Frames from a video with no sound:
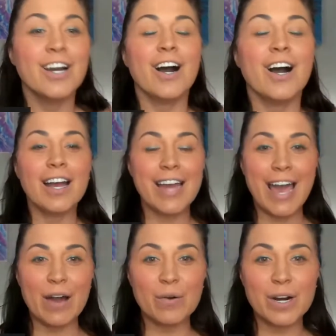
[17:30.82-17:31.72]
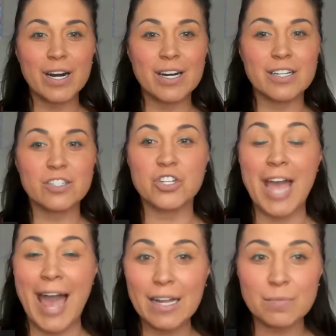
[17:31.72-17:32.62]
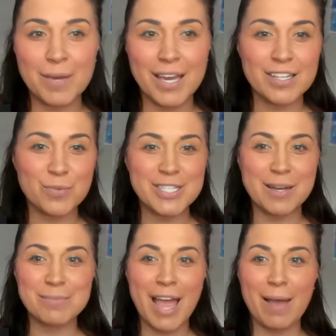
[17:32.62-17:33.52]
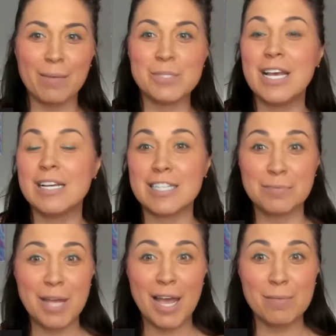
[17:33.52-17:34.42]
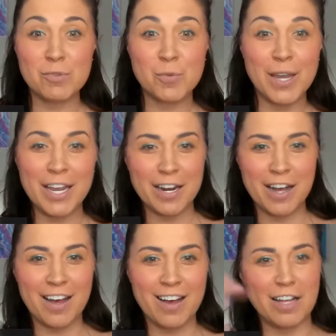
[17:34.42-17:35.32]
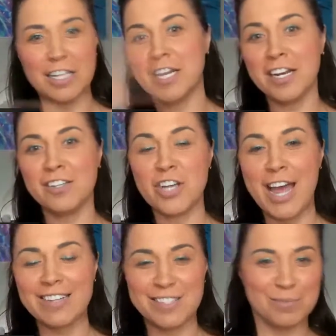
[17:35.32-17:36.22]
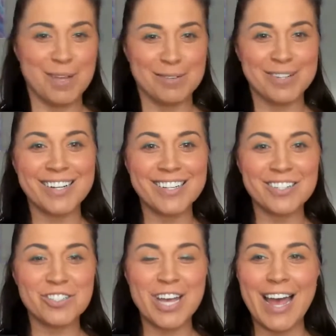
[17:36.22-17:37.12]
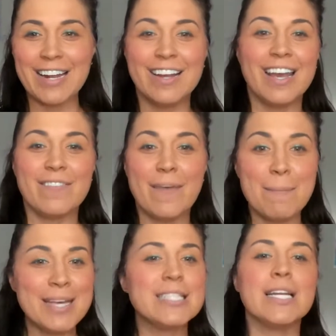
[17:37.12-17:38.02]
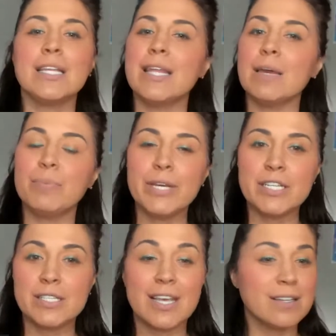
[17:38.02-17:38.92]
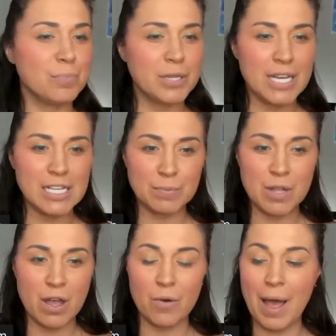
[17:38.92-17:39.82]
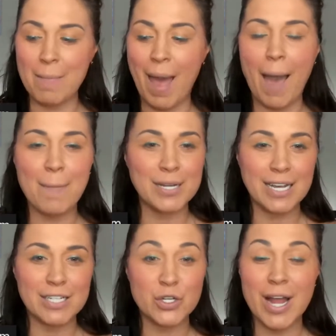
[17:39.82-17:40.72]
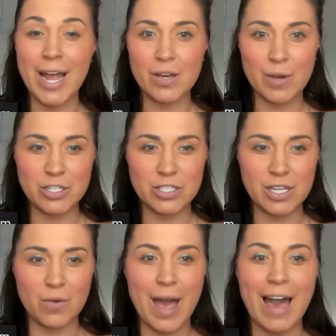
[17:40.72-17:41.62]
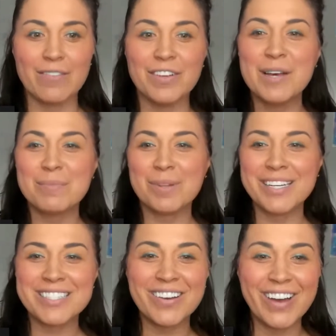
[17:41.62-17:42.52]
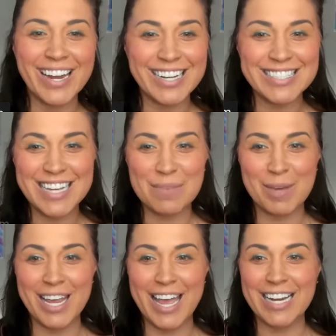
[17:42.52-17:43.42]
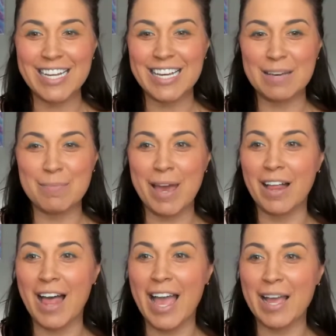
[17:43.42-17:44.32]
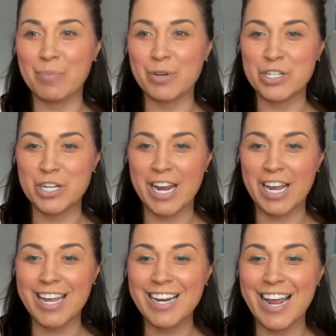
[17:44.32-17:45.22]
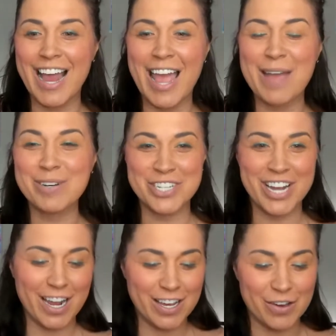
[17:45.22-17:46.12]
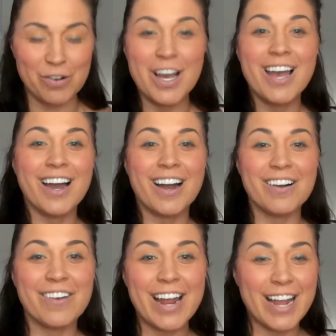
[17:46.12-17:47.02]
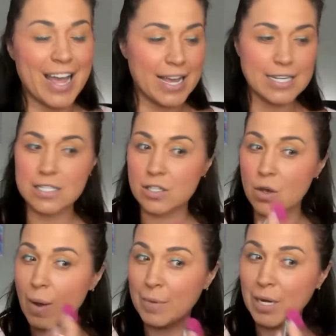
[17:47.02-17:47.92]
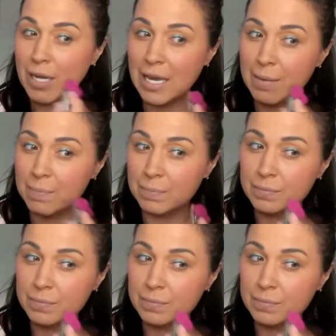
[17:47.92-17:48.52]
on our chat, because we sometimes we get a ton of chat, sometimes we get a little chat. If I missed anything, please know I'm happy to answer any questions that you have. Please go ahead and send me an email. I appreciate it, and I appreciate you. All right, guys. So I'm going to keep...